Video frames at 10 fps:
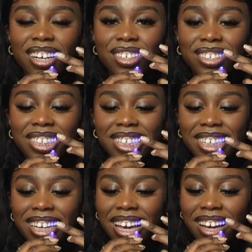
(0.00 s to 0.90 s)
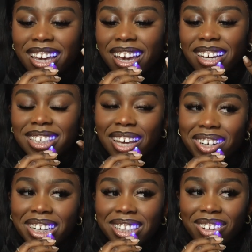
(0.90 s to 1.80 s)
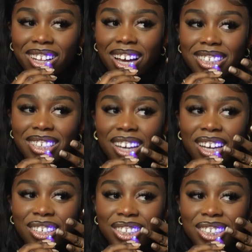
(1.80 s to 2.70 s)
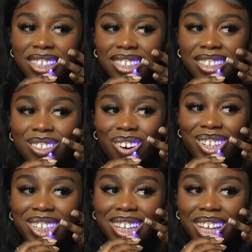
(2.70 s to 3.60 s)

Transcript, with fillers: usually, okay, because I'm wearing lip gloss, usually you can just hold your